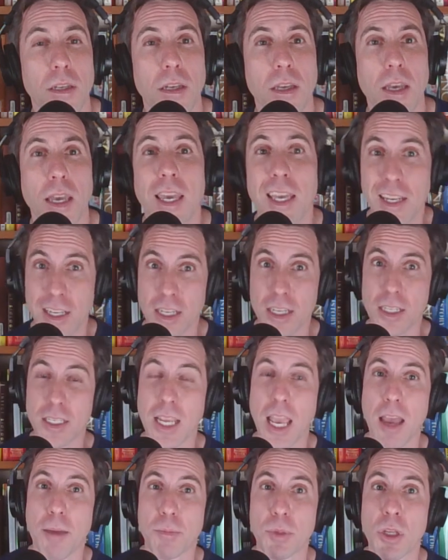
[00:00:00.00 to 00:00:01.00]
In an
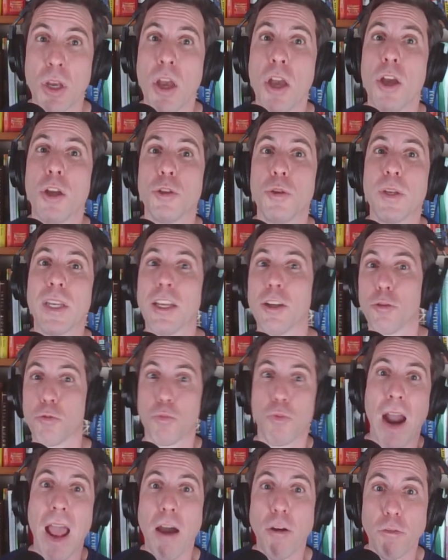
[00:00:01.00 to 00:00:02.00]
attempt to get
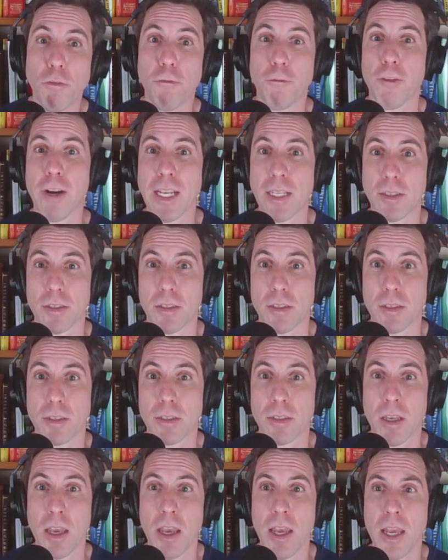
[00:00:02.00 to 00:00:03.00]
around Francis,
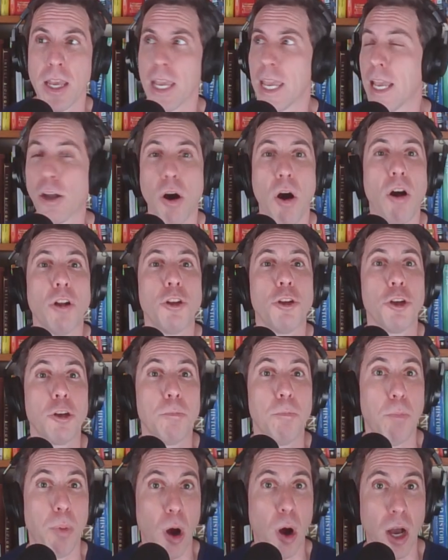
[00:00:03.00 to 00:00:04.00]
he called her
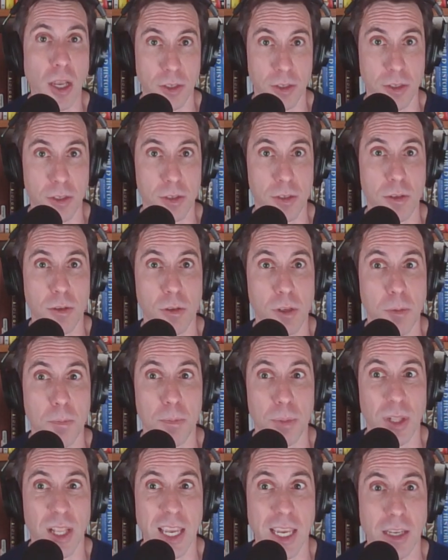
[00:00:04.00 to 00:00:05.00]
bosses to
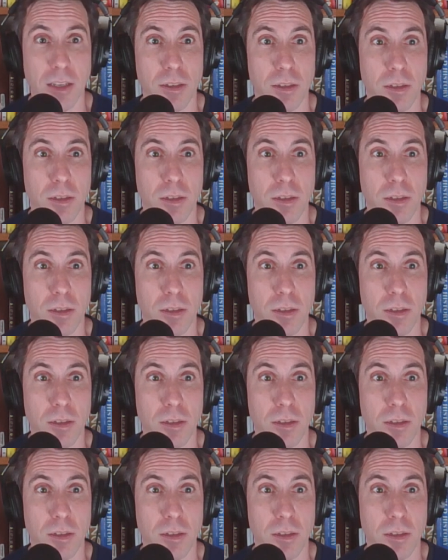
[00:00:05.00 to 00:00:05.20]
complain.